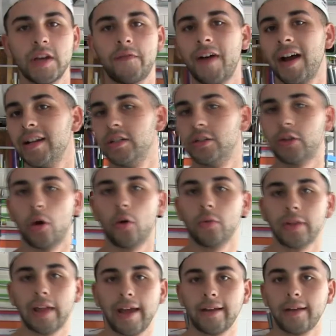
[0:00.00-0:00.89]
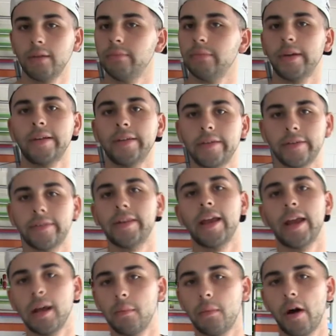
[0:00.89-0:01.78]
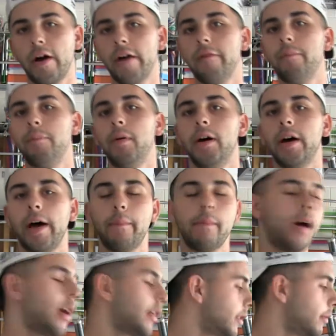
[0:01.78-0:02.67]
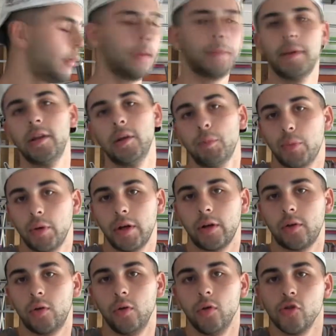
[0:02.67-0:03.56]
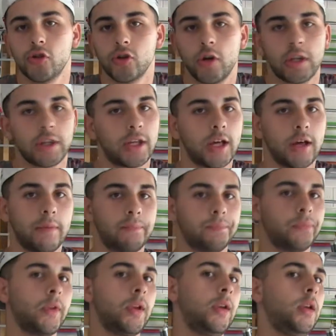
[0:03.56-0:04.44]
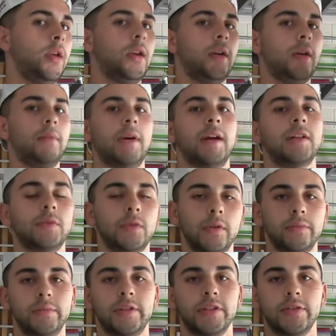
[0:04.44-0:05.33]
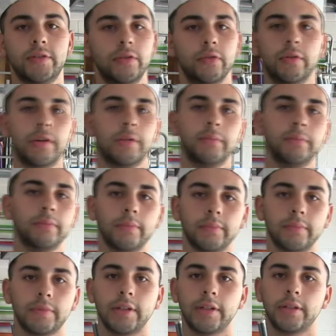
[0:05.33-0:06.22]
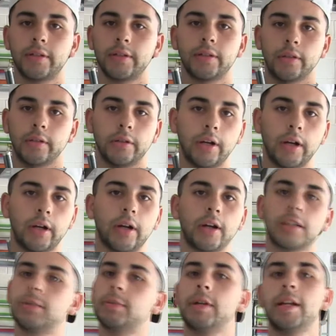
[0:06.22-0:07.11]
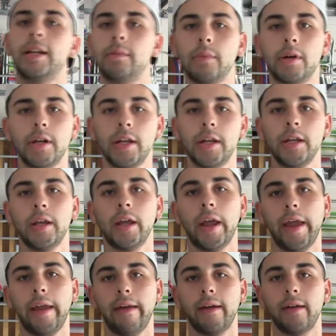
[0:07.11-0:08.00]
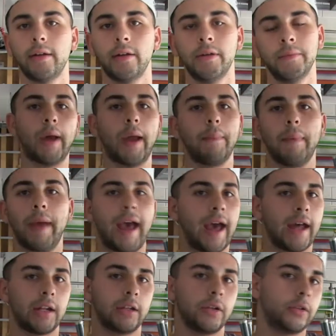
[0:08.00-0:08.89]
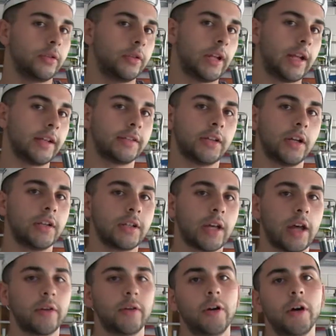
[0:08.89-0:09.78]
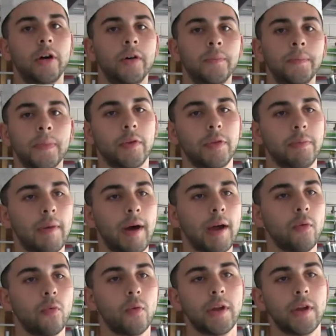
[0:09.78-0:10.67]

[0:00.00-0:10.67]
if I don't like them, I can just take them off. But I mocked them up, they look pretty cool, so I thought might as well just do them since they're not costing me any money and my little nice touch, I don't know. With my